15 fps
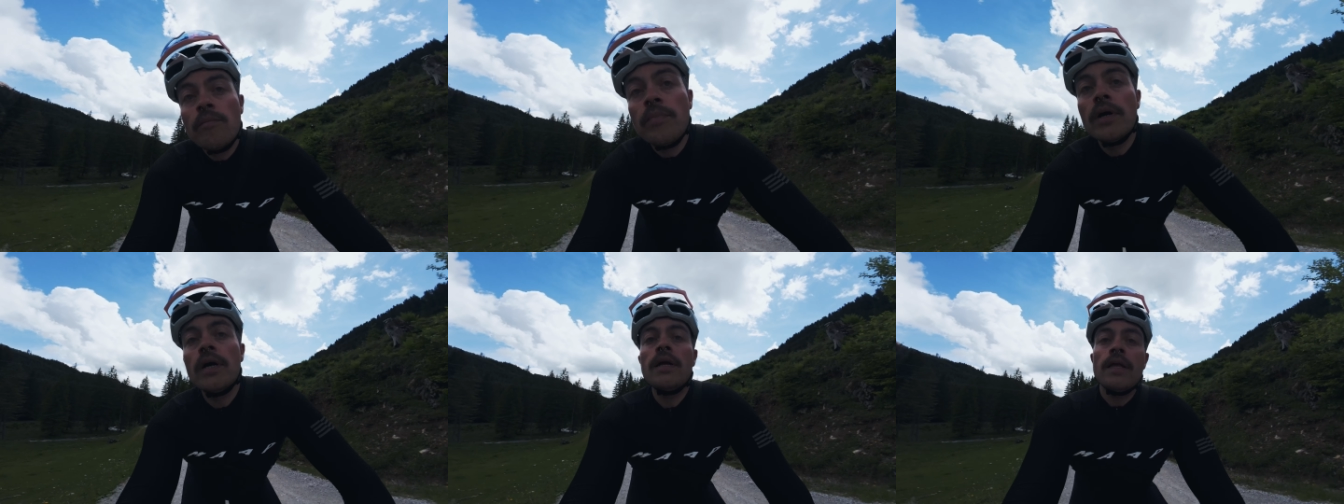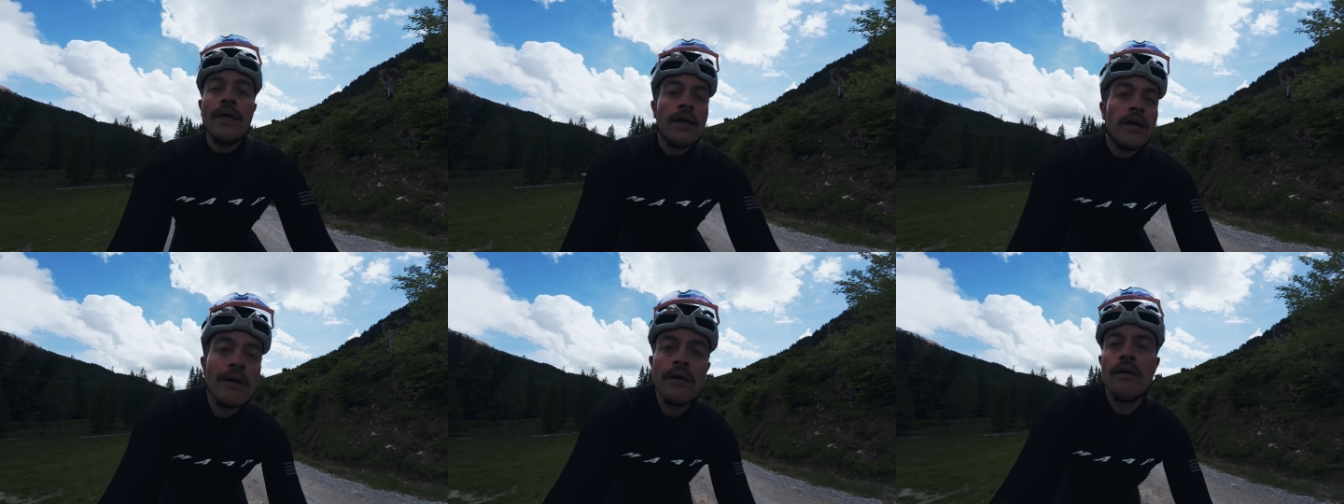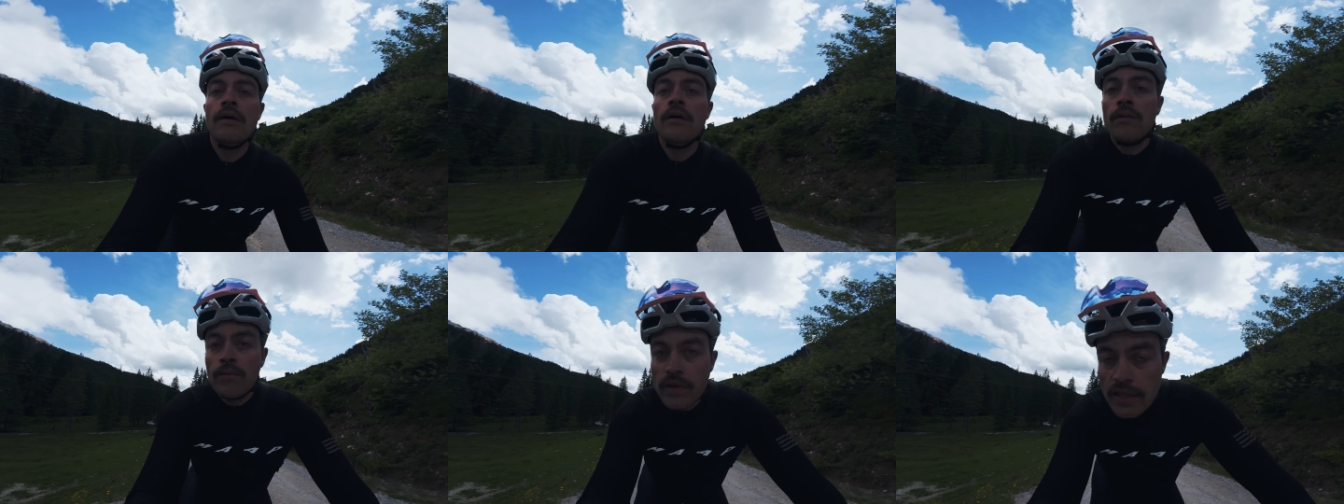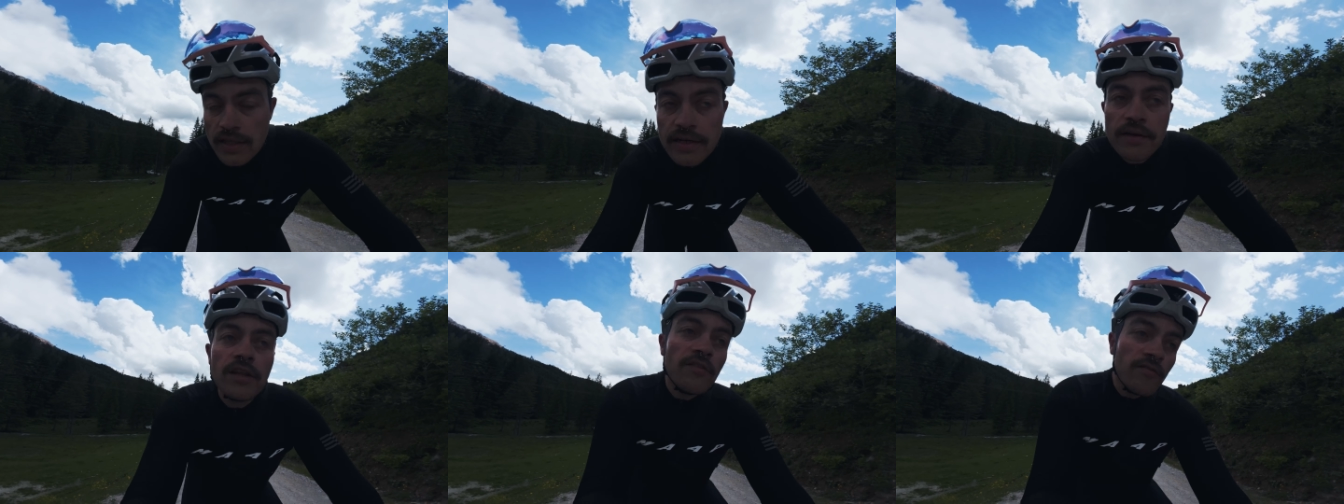but with an
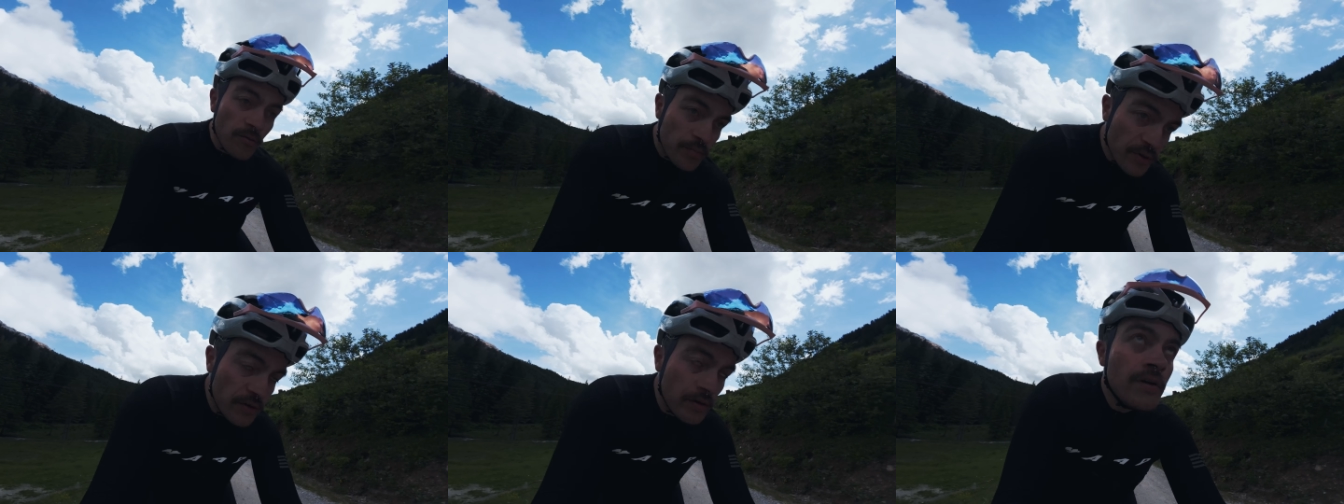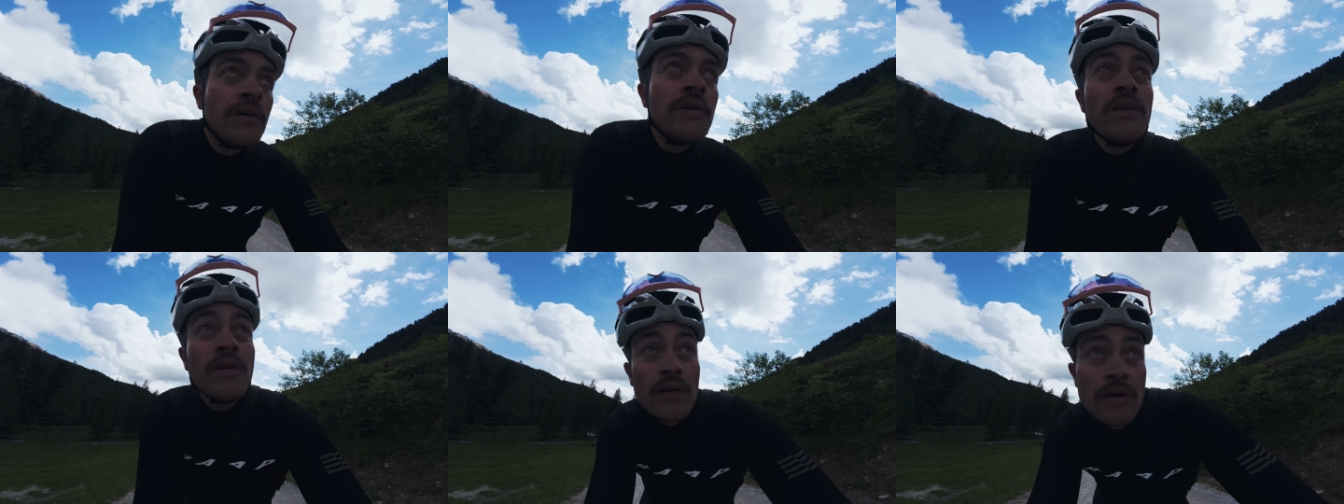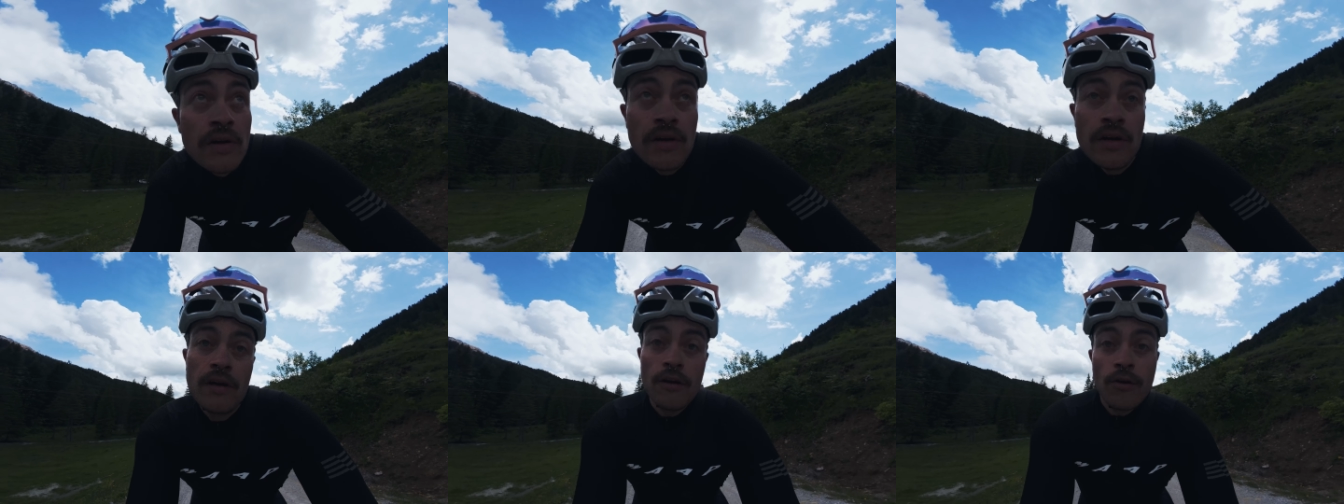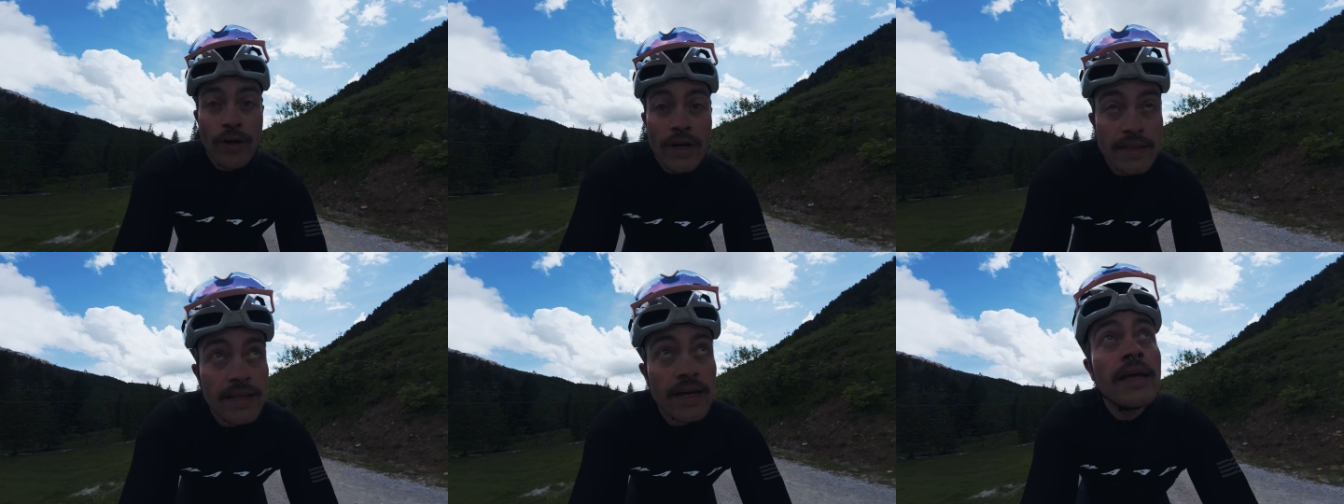incredible view look
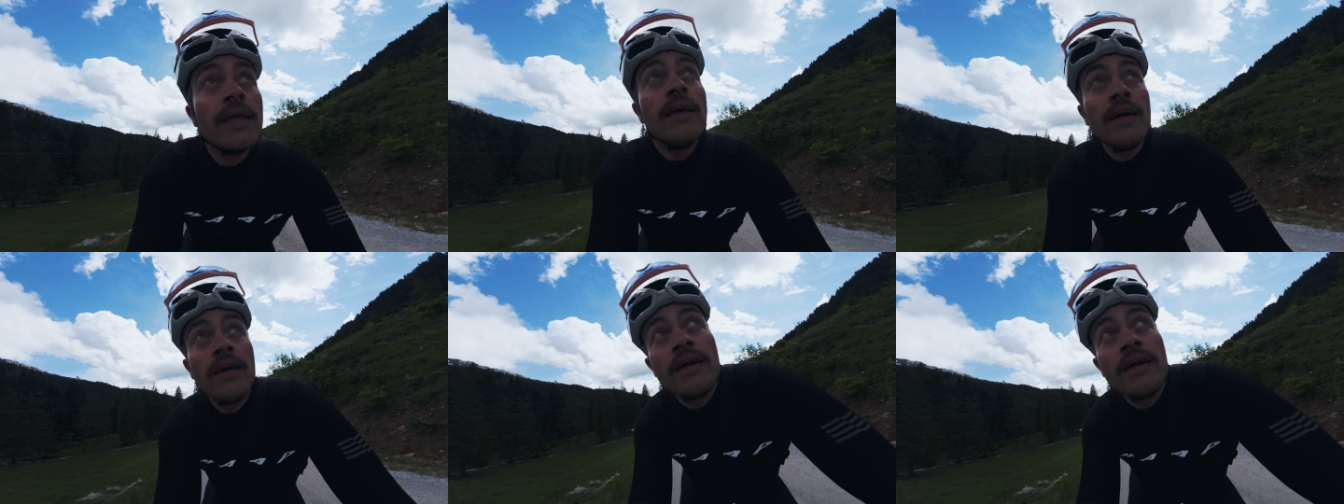at that